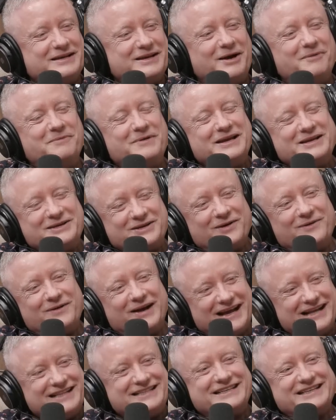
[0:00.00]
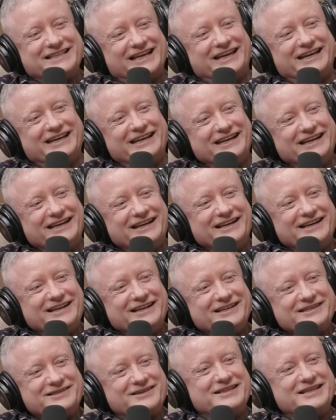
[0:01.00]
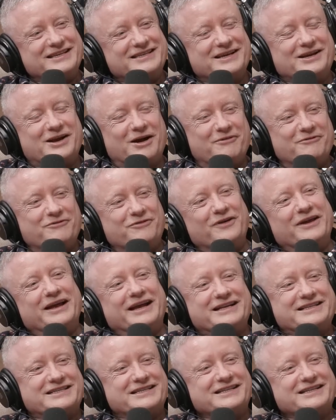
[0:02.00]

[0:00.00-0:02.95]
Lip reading: No, but you don't hate it then. So there's a conflict.